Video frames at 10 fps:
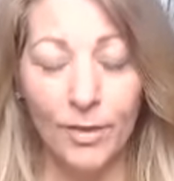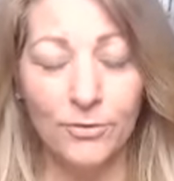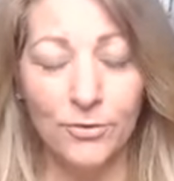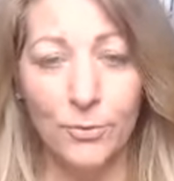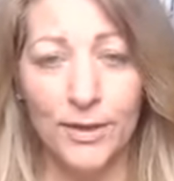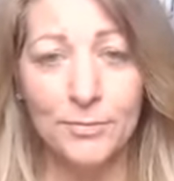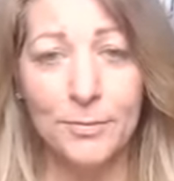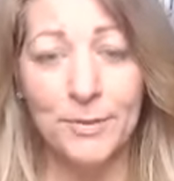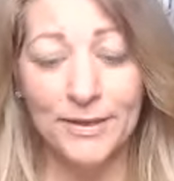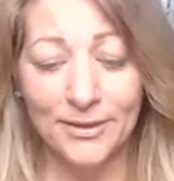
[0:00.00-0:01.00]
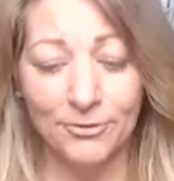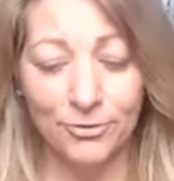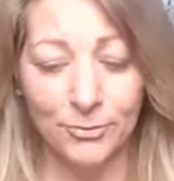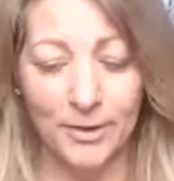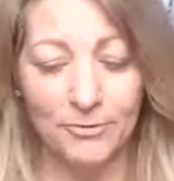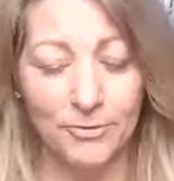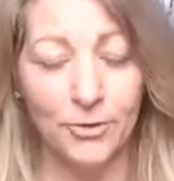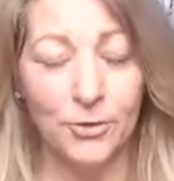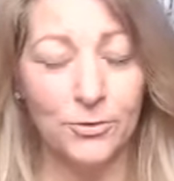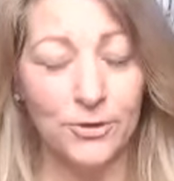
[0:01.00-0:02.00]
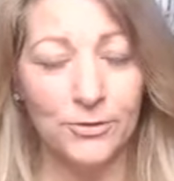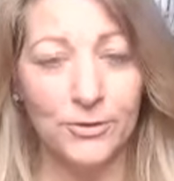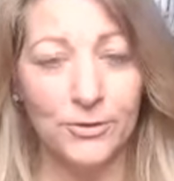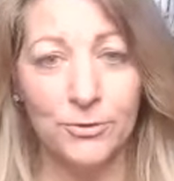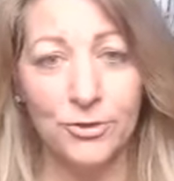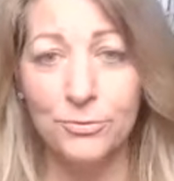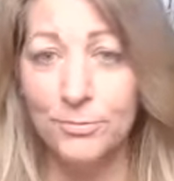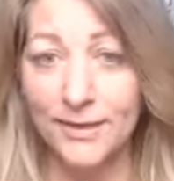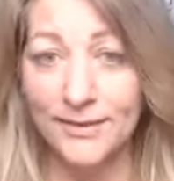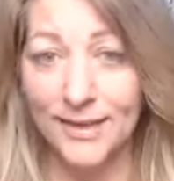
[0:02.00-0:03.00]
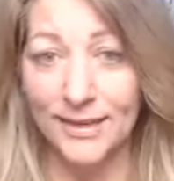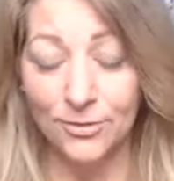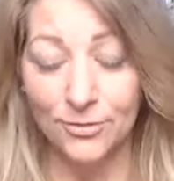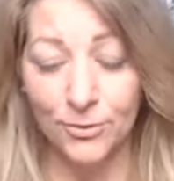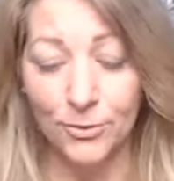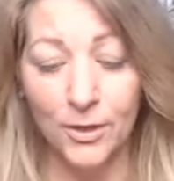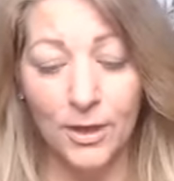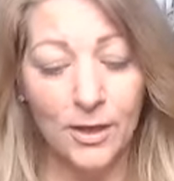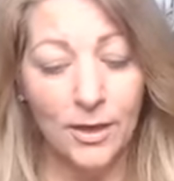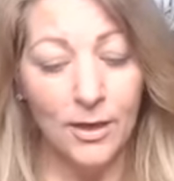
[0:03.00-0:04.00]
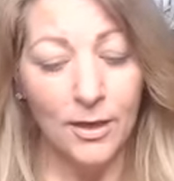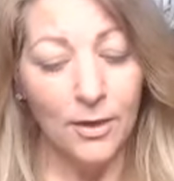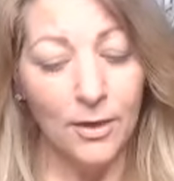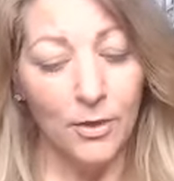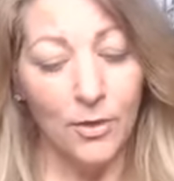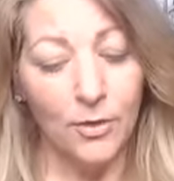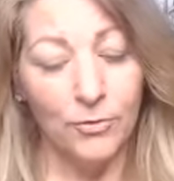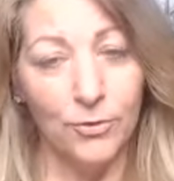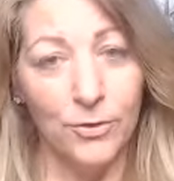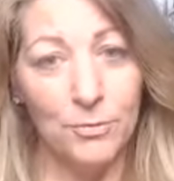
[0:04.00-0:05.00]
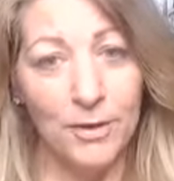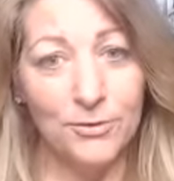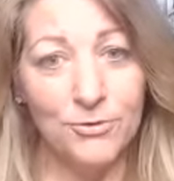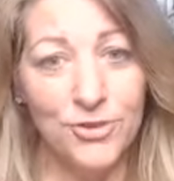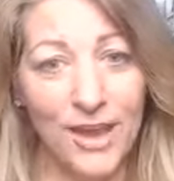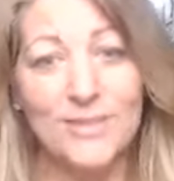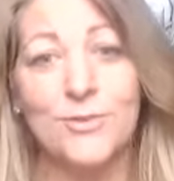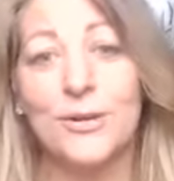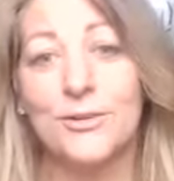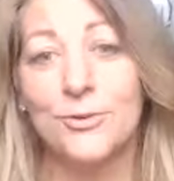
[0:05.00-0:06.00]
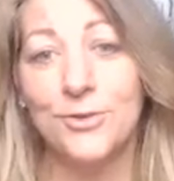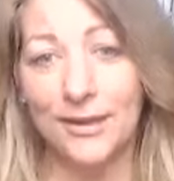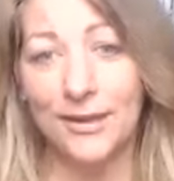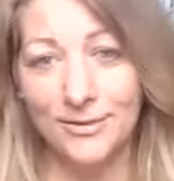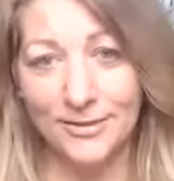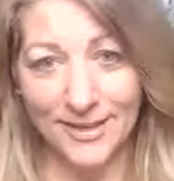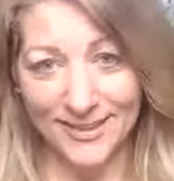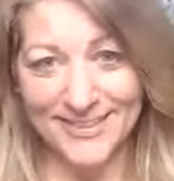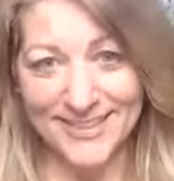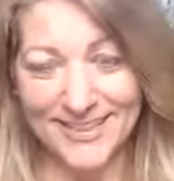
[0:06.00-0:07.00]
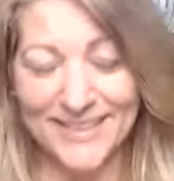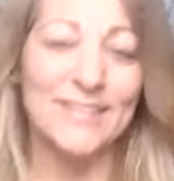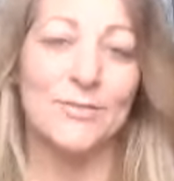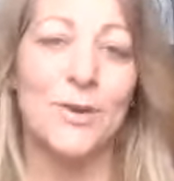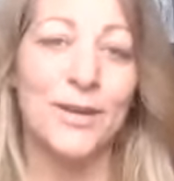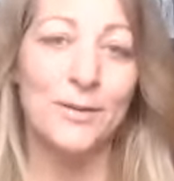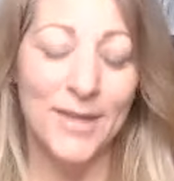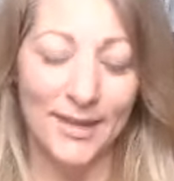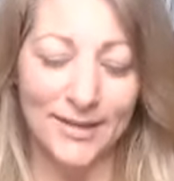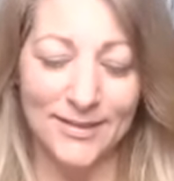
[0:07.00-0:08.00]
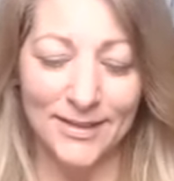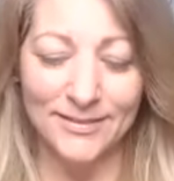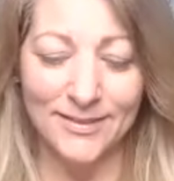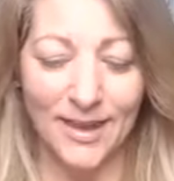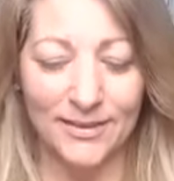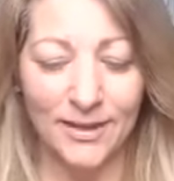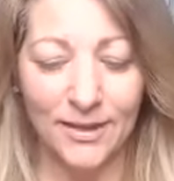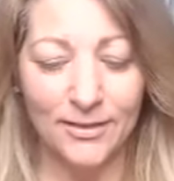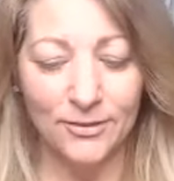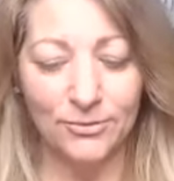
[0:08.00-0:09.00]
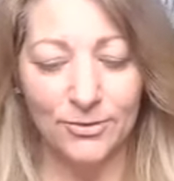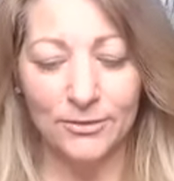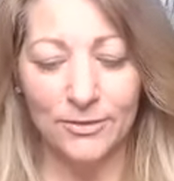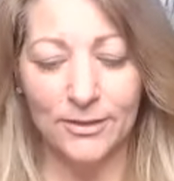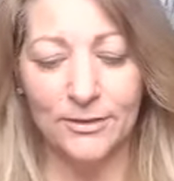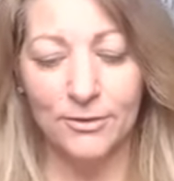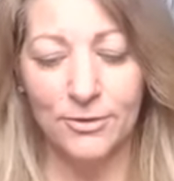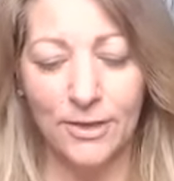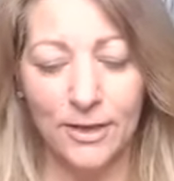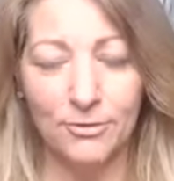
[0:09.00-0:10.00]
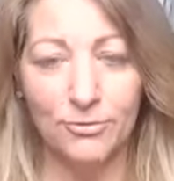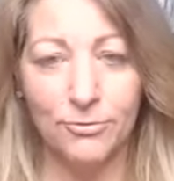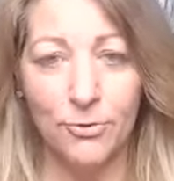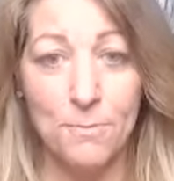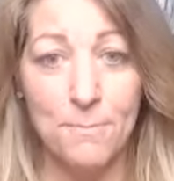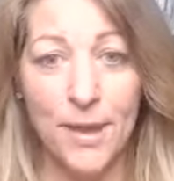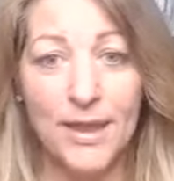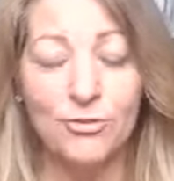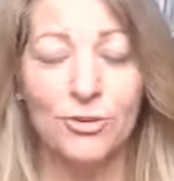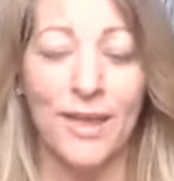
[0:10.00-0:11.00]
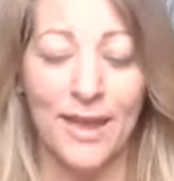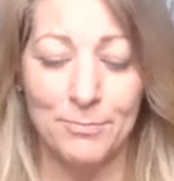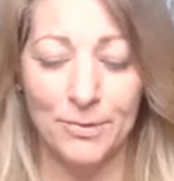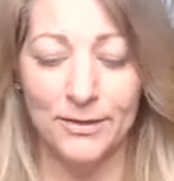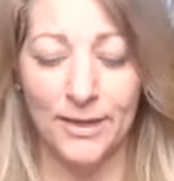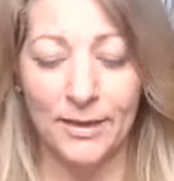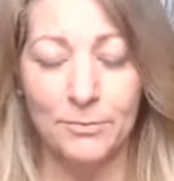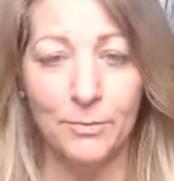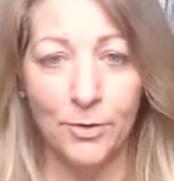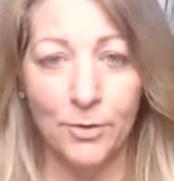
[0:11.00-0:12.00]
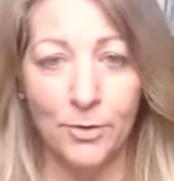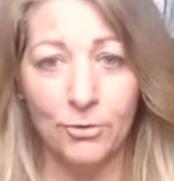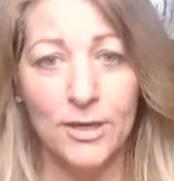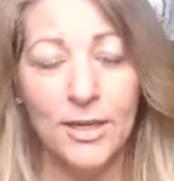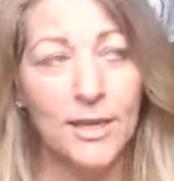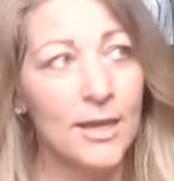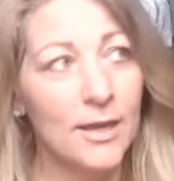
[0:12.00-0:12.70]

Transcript: so what I've been picking up for my Virgos as I was just meditating through for the month of January 2019, what I'm getting is that there feels like there's a lot of formation happening, and Mercury